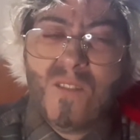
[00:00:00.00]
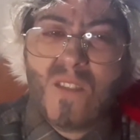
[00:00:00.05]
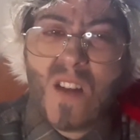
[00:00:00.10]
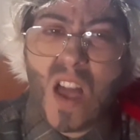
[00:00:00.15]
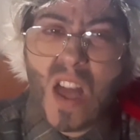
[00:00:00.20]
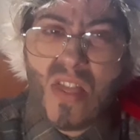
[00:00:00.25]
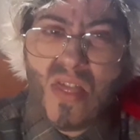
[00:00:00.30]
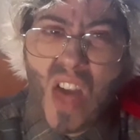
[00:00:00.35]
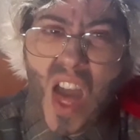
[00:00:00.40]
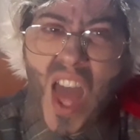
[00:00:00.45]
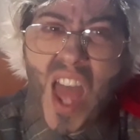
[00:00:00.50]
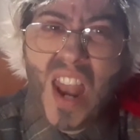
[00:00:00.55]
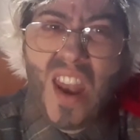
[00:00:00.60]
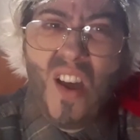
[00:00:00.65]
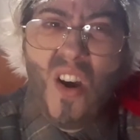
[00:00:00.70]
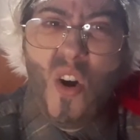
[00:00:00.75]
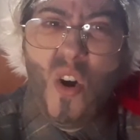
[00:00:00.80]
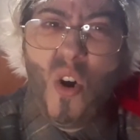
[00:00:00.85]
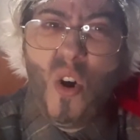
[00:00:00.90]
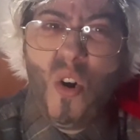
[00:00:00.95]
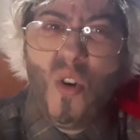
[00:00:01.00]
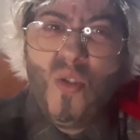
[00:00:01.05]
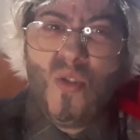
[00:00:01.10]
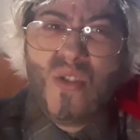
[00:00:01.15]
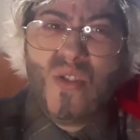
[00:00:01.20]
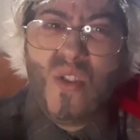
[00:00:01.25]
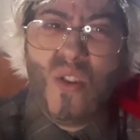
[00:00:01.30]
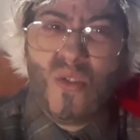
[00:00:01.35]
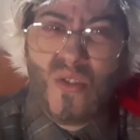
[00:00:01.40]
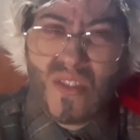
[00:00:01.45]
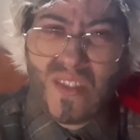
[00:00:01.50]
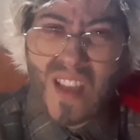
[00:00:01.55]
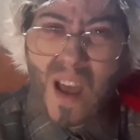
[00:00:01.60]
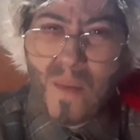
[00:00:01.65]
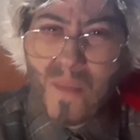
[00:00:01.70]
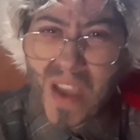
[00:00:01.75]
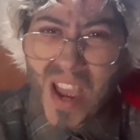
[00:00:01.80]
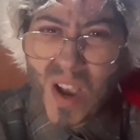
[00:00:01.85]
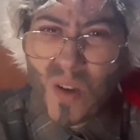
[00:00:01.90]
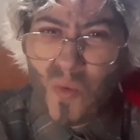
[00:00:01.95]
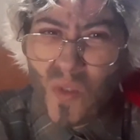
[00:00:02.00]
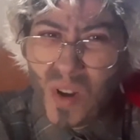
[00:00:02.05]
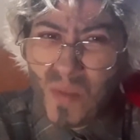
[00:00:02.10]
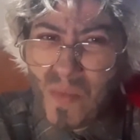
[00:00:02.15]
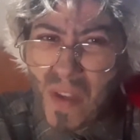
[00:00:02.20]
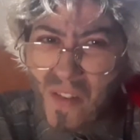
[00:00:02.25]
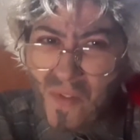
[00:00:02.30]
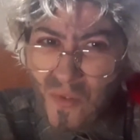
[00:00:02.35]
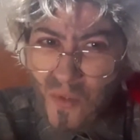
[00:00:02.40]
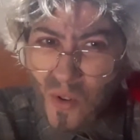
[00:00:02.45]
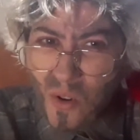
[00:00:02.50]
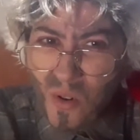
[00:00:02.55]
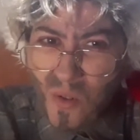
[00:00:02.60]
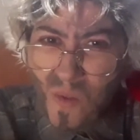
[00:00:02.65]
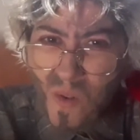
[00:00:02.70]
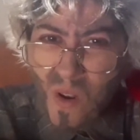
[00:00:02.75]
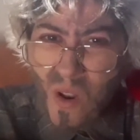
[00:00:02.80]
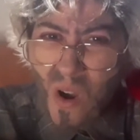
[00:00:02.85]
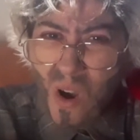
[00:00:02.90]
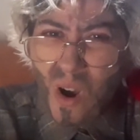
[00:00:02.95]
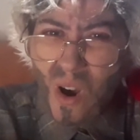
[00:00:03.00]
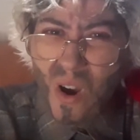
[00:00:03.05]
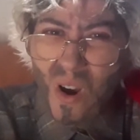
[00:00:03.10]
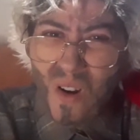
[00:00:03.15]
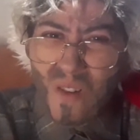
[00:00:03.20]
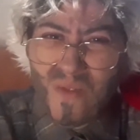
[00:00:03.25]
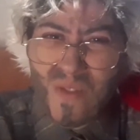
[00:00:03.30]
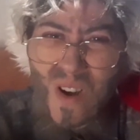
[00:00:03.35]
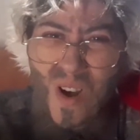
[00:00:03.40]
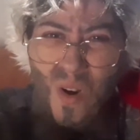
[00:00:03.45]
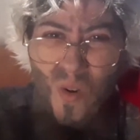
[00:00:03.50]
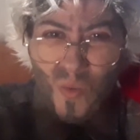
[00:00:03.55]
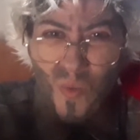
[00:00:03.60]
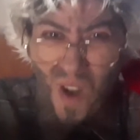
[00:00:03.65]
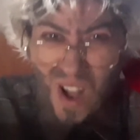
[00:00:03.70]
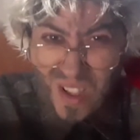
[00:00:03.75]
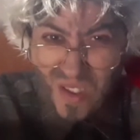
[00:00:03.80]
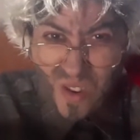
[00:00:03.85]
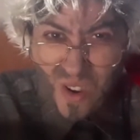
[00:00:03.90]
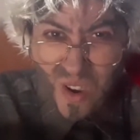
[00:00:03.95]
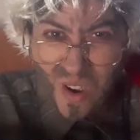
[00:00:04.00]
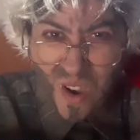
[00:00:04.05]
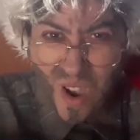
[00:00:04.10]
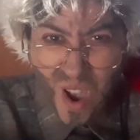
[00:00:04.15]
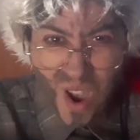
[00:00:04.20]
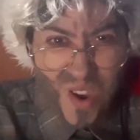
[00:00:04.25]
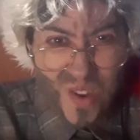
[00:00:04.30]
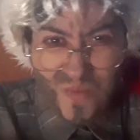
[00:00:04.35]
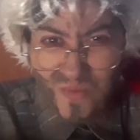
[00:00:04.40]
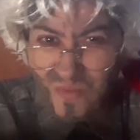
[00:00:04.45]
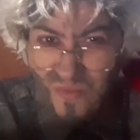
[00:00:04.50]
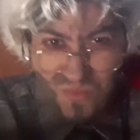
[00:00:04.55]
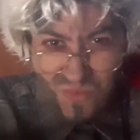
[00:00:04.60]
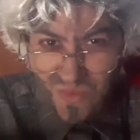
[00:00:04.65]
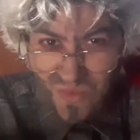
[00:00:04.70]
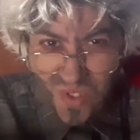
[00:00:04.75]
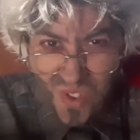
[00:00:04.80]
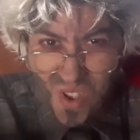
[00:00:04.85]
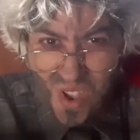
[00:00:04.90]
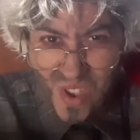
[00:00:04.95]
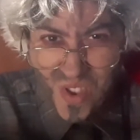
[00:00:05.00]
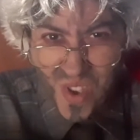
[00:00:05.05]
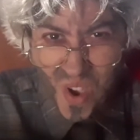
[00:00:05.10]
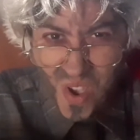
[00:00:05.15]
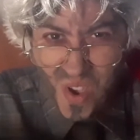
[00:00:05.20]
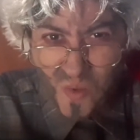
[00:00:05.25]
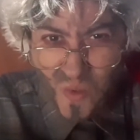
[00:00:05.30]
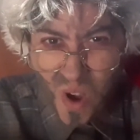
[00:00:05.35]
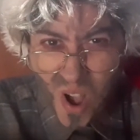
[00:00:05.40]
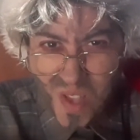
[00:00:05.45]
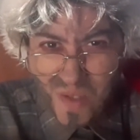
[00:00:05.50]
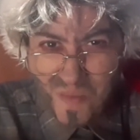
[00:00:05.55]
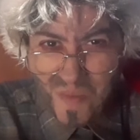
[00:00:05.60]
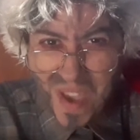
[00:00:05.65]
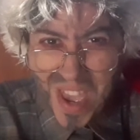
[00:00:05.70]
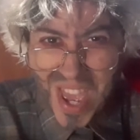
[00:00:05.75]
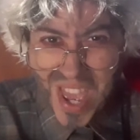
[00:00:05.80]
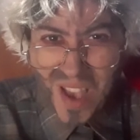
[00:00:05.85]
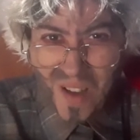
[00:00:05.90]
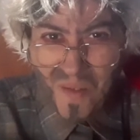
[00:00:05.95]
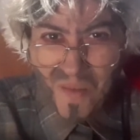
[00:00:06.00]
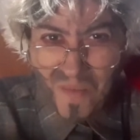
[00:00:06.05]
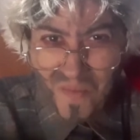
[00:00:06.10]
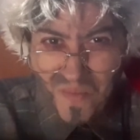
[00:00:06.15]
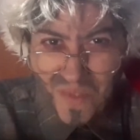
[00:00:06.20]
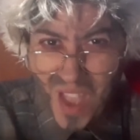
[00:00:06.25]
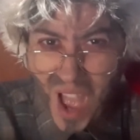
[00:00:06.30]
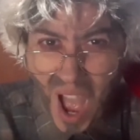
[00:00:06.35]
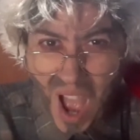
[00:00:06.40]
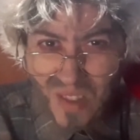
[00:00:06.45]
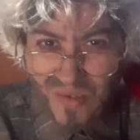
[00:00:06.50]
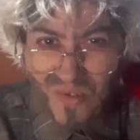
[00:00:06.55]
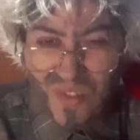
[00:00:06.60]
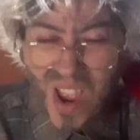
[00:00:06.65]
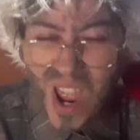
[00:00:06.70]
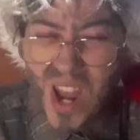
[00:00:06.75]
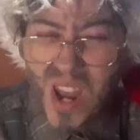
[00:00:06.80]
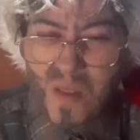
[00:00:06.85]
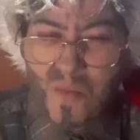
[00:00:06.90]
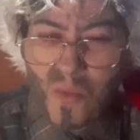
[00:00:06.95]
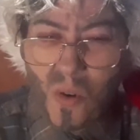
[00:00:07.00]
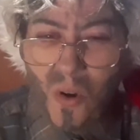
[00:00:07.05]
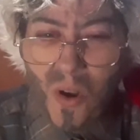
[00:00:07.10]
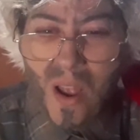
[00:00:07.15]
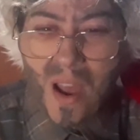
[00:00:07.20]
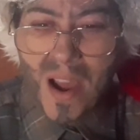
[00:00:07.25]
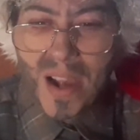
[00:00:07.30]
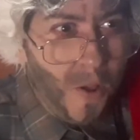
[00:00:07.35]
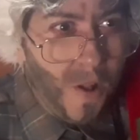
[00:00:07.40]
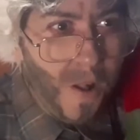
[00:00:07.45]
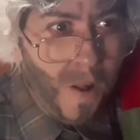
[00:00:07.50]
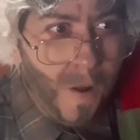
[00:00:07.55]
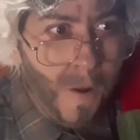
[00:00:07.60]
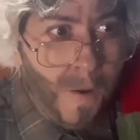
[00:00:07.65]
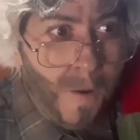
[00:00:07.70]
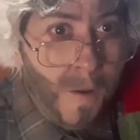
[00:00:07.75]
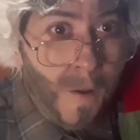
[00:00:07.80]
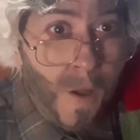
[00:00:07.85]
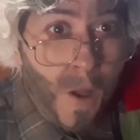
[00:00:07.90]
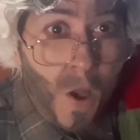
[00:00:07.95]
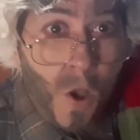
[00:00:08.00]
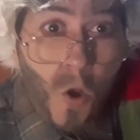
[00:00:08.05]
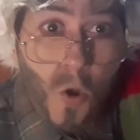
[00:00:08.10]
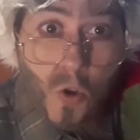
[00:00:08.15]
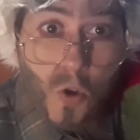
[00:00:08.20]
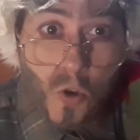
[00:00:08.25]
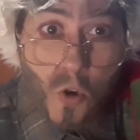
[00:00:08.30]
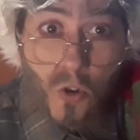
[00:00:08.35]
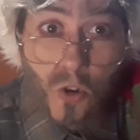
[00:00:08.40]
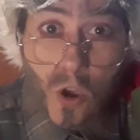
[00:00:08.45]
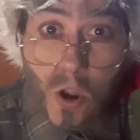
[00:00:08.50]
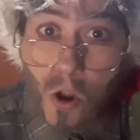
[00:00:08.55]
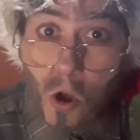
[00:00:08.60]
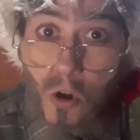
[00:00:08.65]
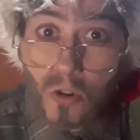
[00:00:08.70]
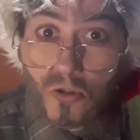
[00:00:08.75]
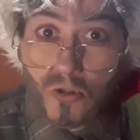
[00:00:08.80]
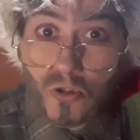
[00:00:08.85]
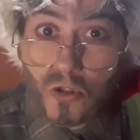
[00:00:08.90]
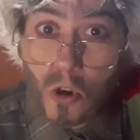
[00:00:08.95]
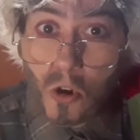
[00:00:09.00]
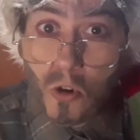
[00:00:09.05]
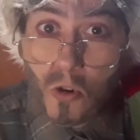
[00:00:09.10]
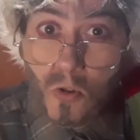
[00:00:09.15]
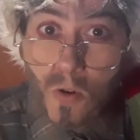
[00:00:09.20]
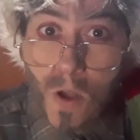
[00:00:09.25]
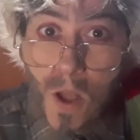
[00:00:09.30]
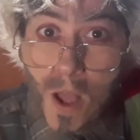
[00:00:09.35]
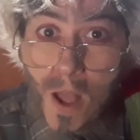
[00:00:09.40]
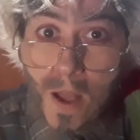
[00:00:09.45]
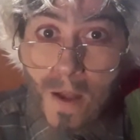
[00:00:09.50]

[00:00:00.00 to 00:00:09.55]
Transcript: and then all your stomach will be full of water, so you won't be hungry anymore. You can also